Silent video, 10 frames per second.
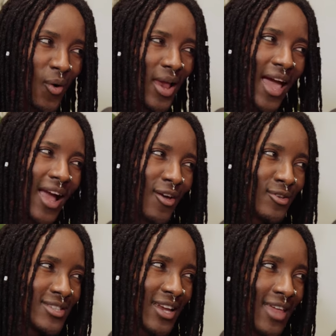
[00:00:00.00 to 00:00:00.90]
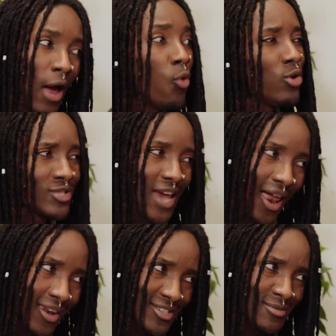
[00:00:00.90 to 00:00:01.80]
Oh, I like how you said that. Oh, you
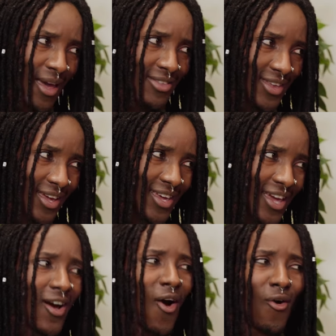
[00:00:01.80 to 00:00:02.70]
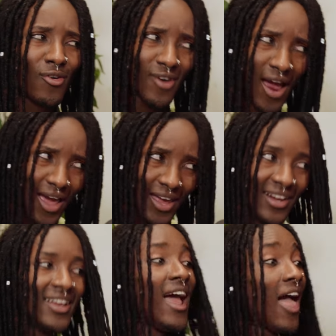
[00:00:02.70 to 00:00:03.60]
challenged my thinking. All right. Yeah.